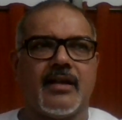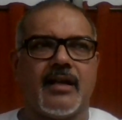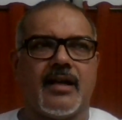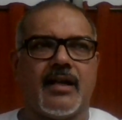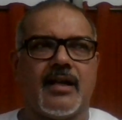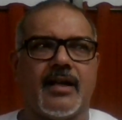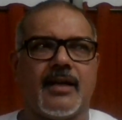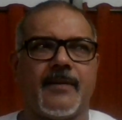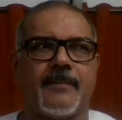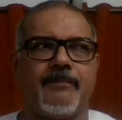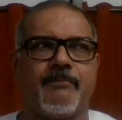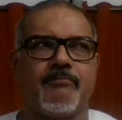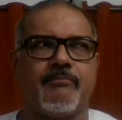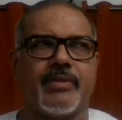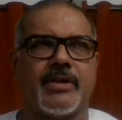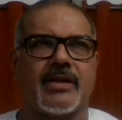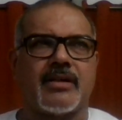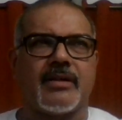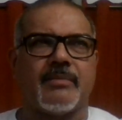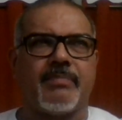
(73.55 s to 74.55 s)

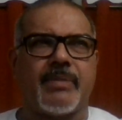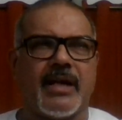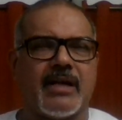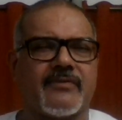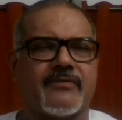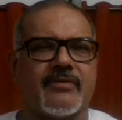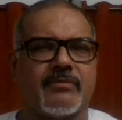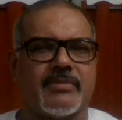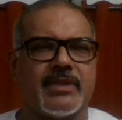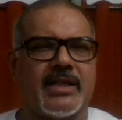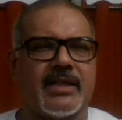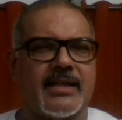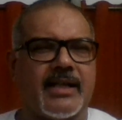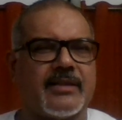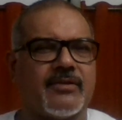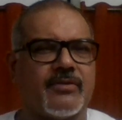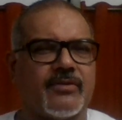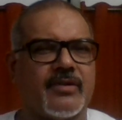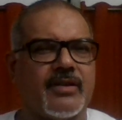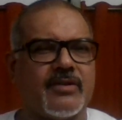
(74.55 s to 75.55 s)
But apart from that, I
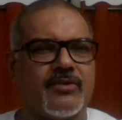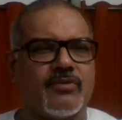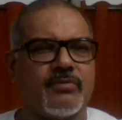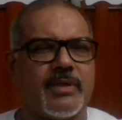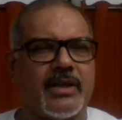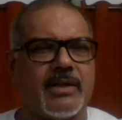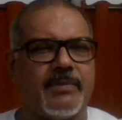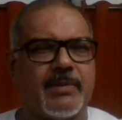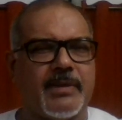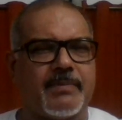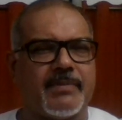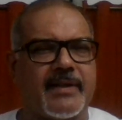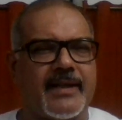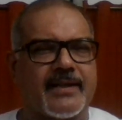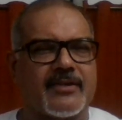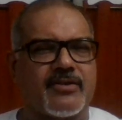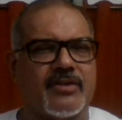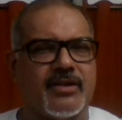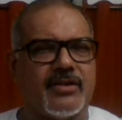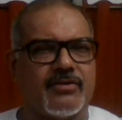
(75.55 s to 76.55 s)
don't think too many people
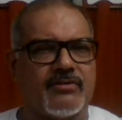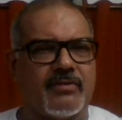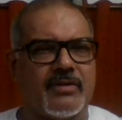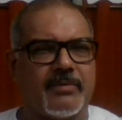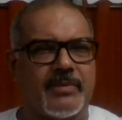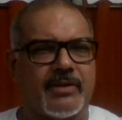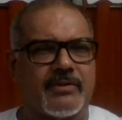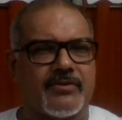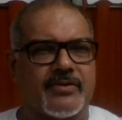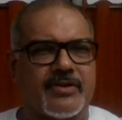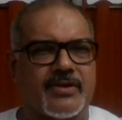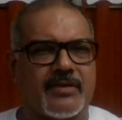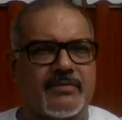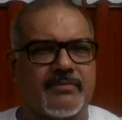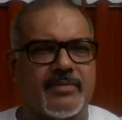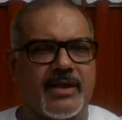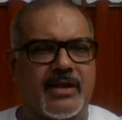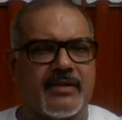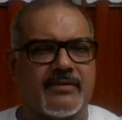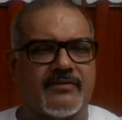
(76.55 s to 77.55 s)
actually know about Richard
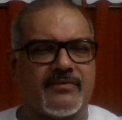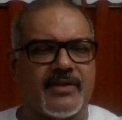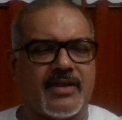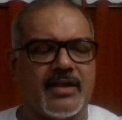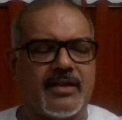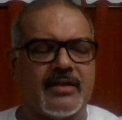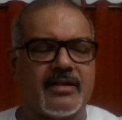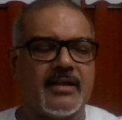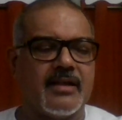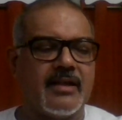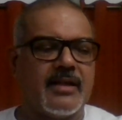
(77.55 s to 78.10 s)
Barnfield.